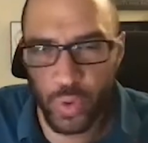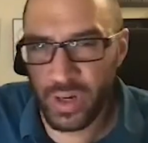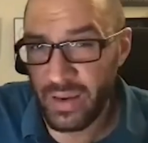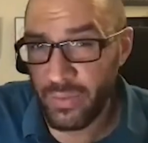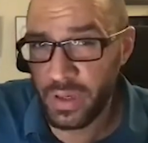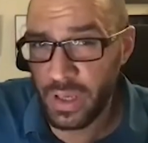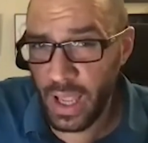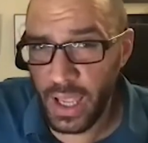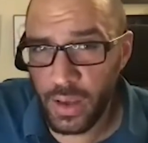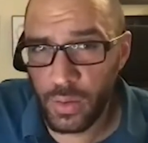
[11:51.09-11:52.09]
board
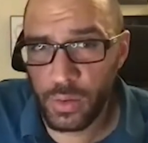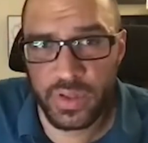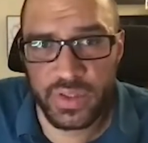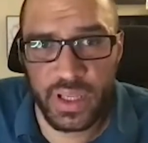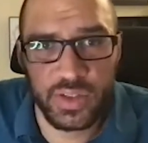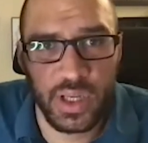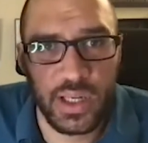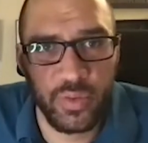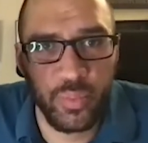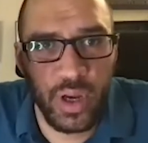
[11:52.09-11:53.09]
every angle, or does that
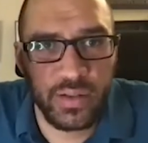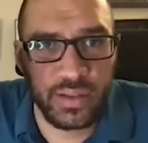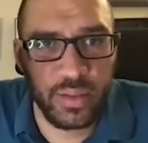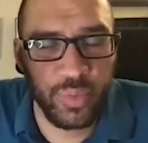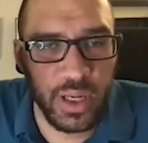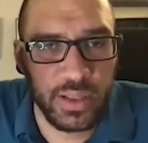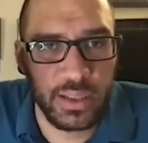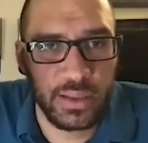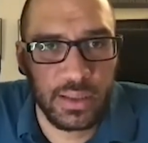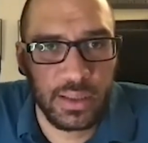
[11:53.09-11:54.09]
change from project to
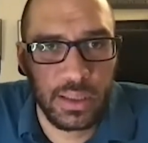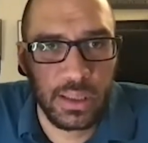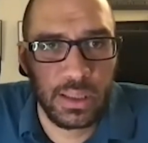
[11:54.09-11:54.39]
project?